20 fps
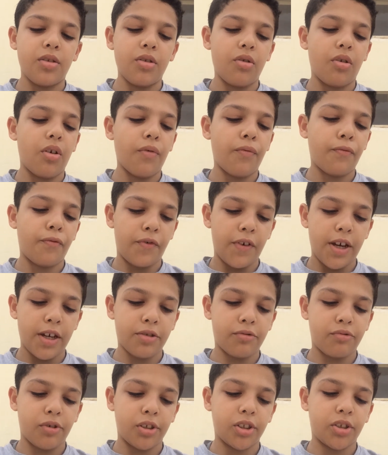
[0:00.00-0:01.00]
no
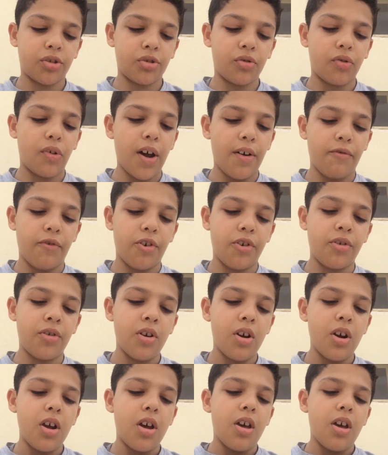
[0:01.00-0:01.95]
effect whatsoever,